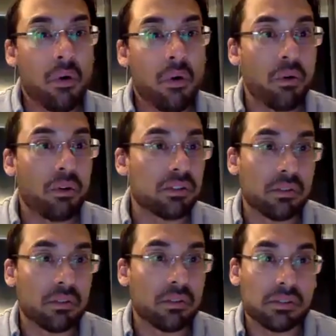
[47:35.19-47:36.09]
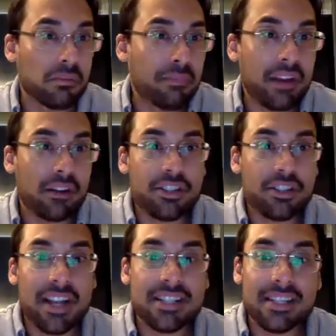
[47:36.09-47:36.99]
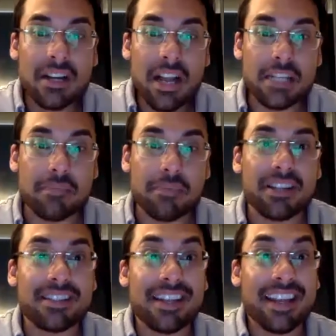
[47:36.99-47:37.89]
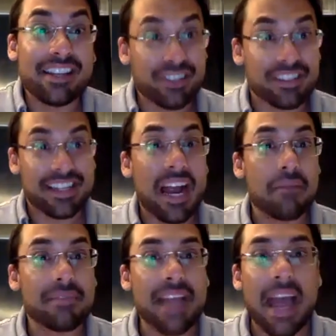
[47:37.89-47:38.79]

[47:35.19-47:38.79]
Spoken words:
or bi or trans, it's because he took the time.